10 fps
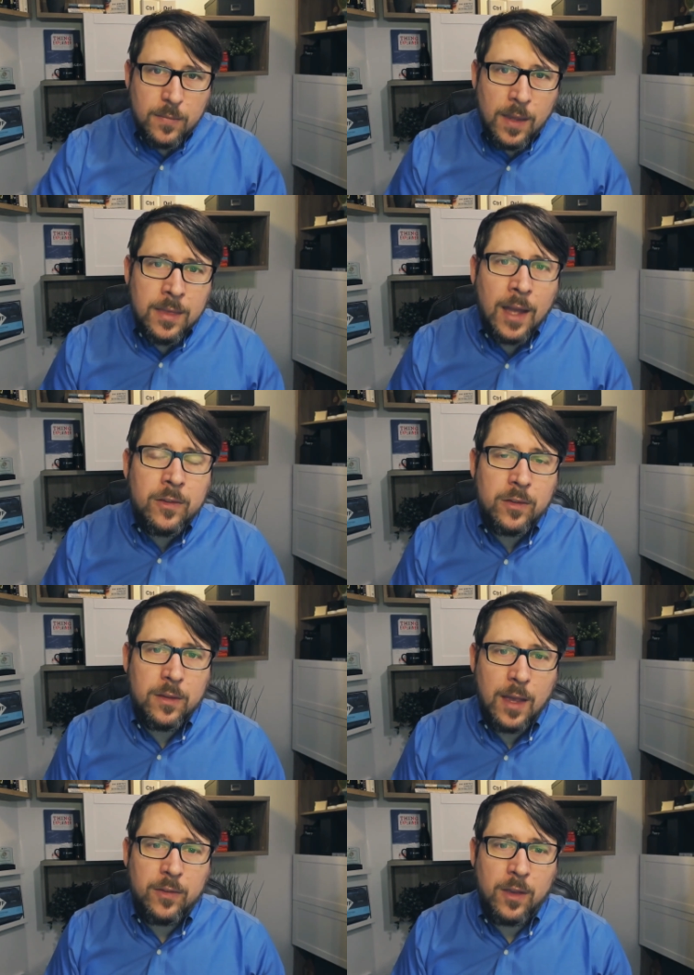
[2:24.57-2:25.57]
that's
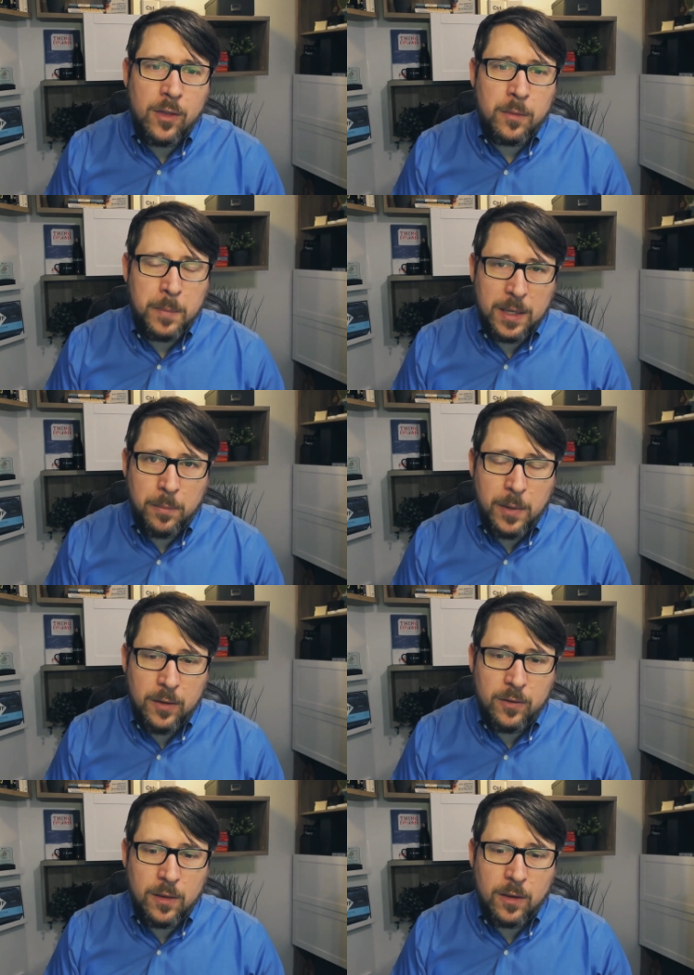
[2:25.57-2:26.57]
that's the other big
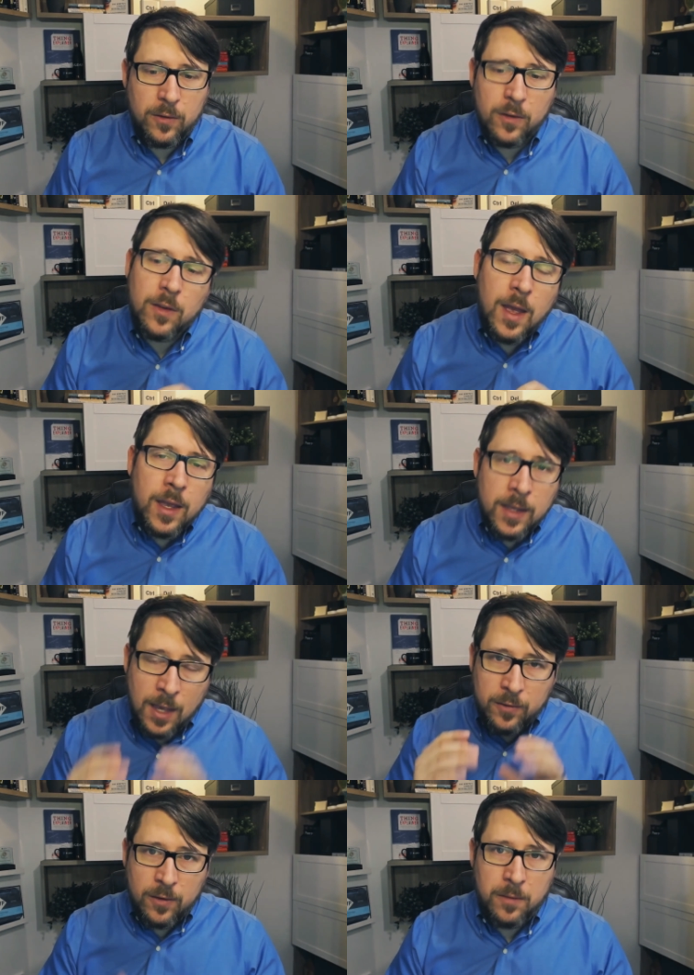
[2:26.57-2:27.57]
piece to this is
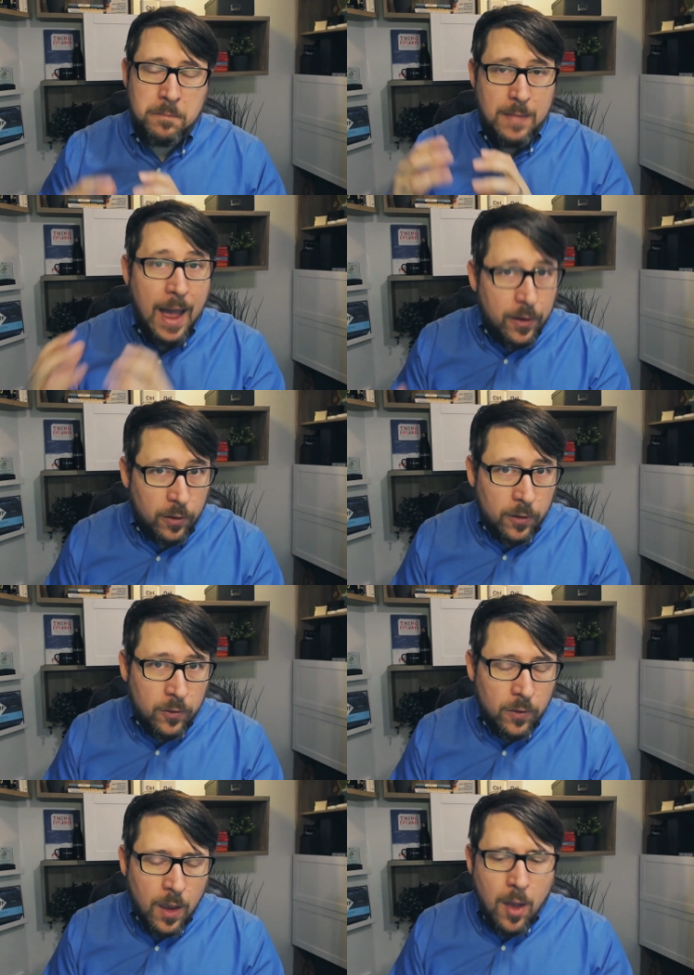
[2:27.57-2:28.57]
yes it
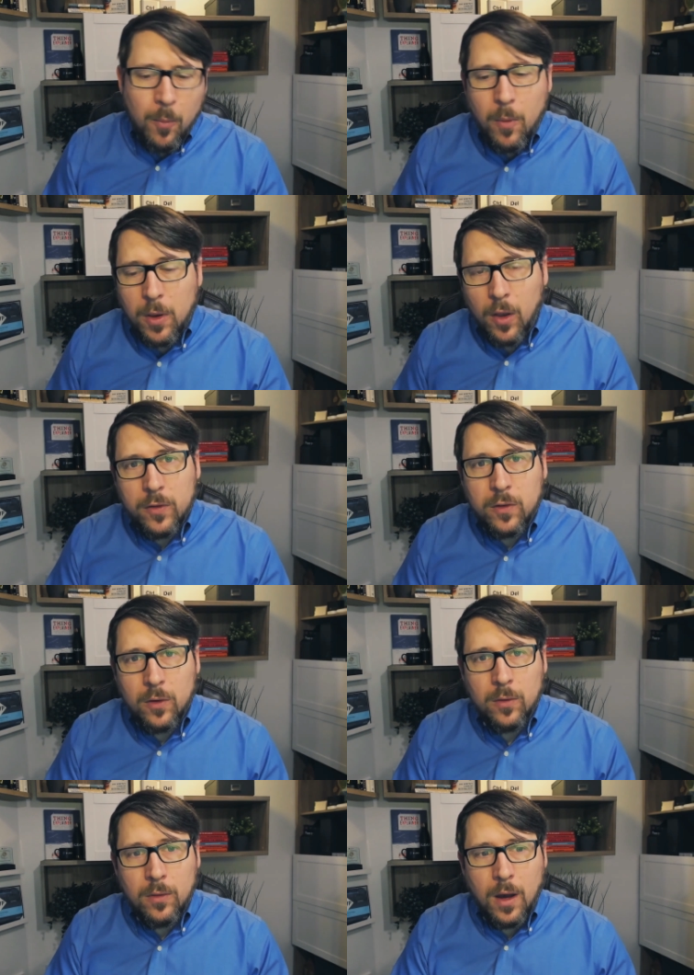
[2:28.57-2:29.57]
matters but we
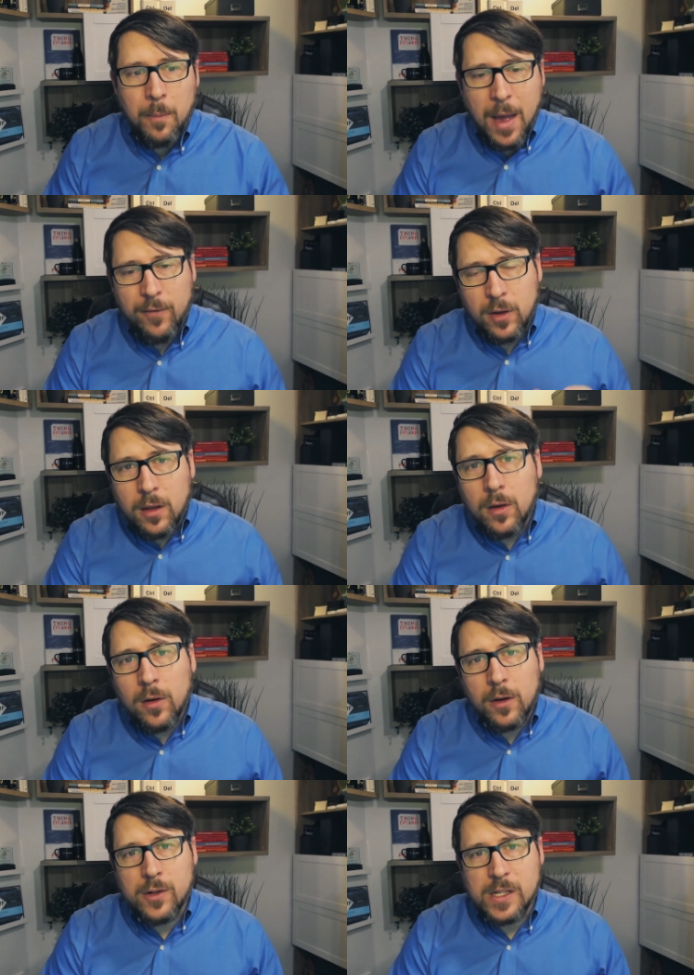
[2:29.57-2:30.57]
also um, have a
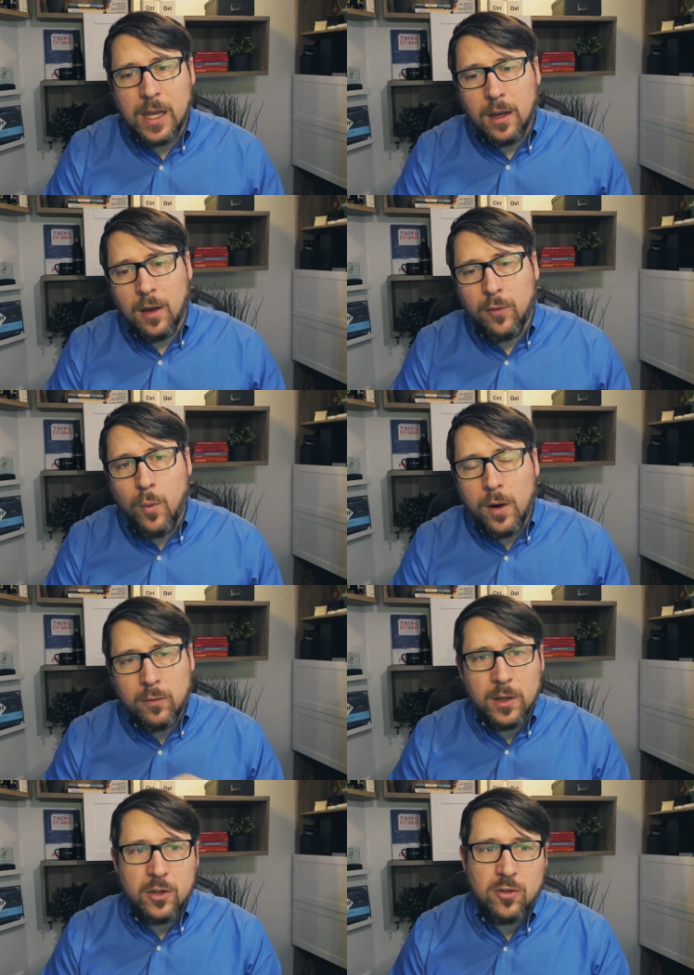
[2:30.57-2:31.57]
clearer understanding of what
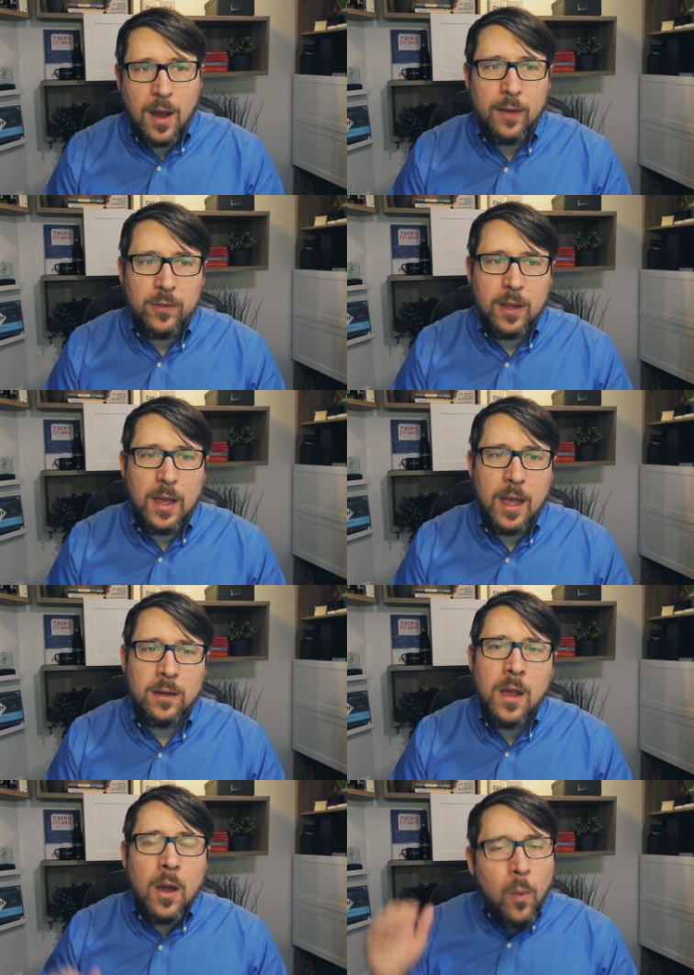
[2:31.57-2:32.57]
really drives it and
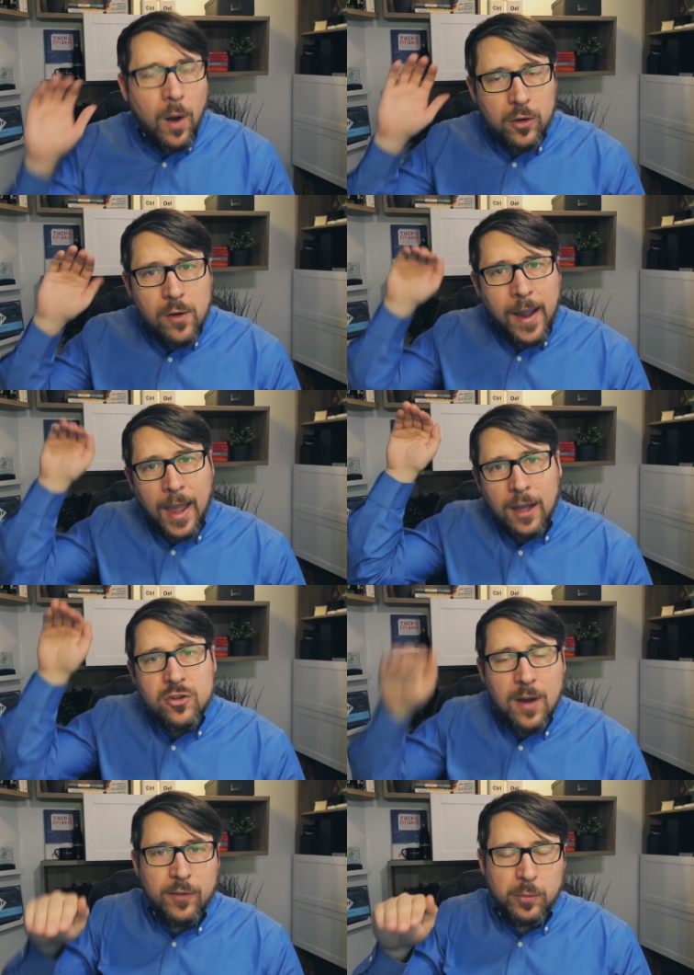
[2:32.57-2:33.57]
while you can
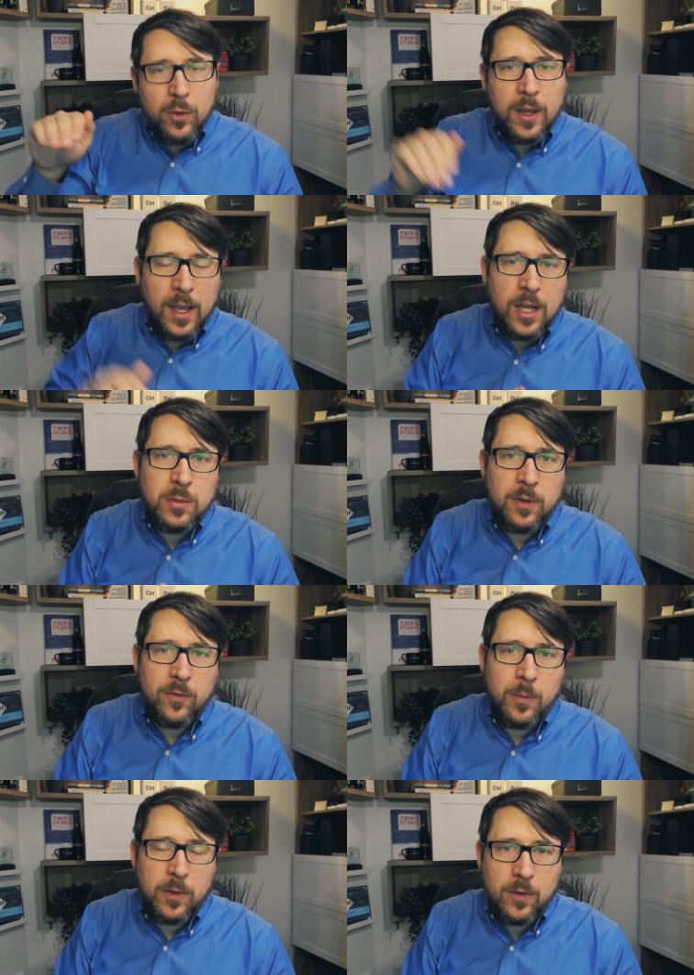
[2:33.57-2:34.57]
drive employee engagement
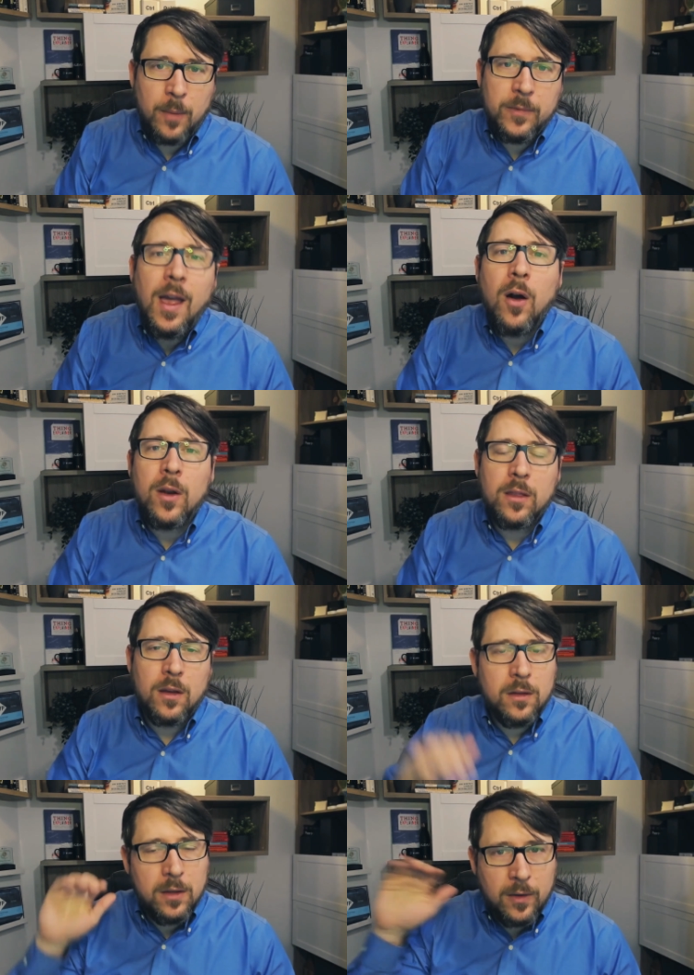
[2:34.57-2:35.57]
from the top down at
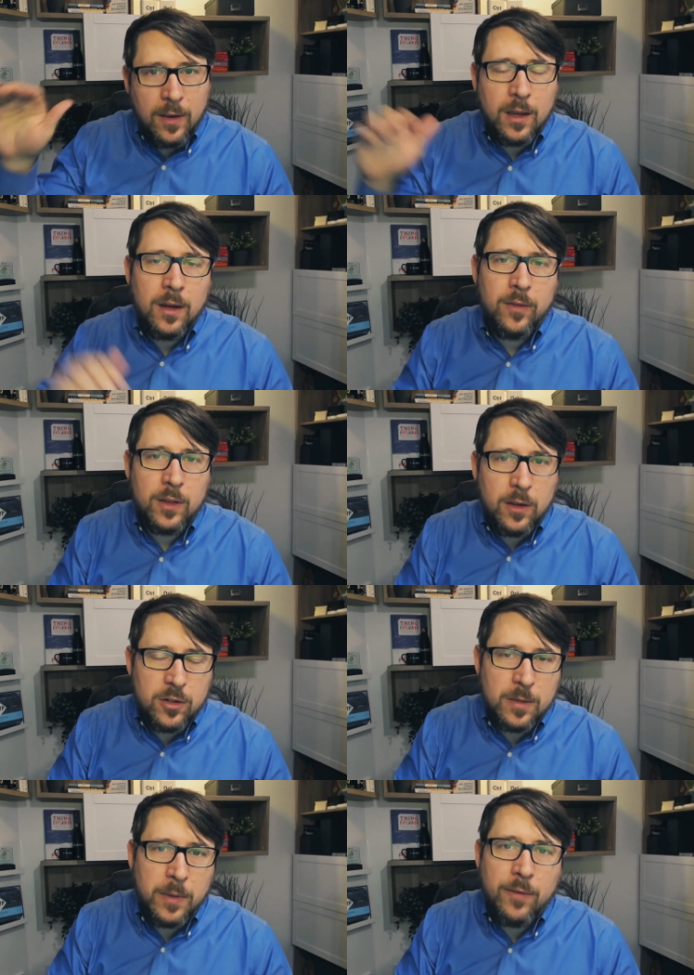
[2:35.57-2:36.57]
the executive and
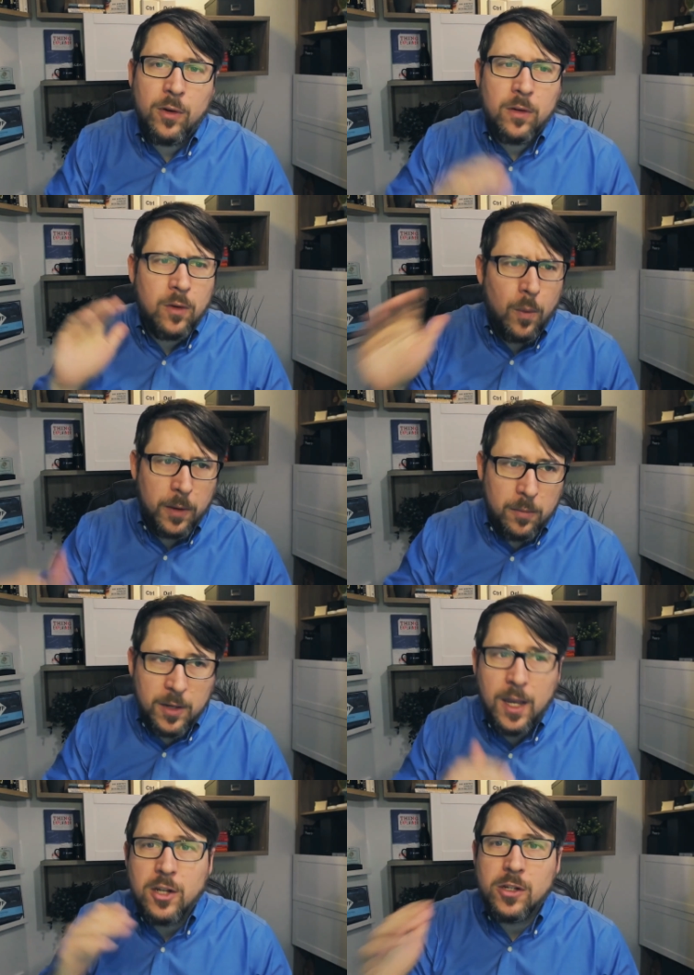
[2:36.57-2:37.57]
leadership level corporate
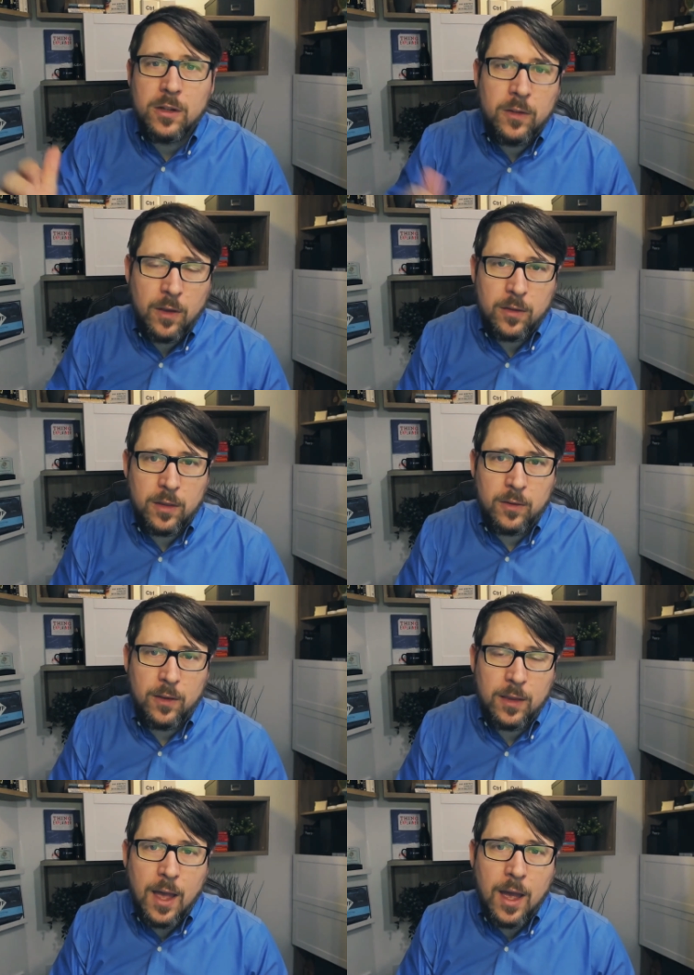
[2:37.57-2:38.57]
communications other things
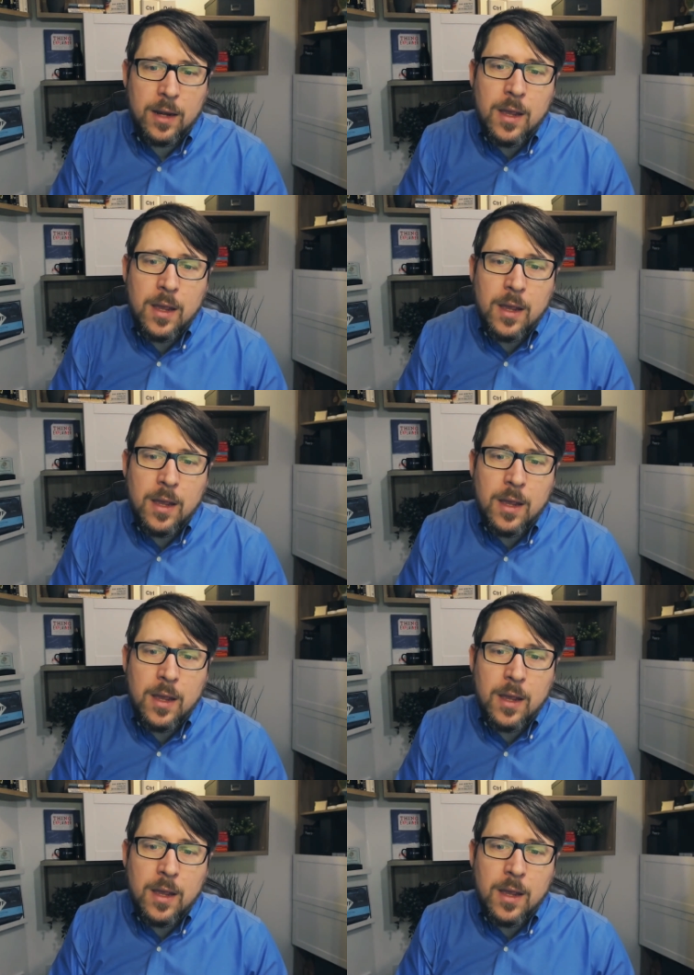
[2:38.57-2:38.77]
like that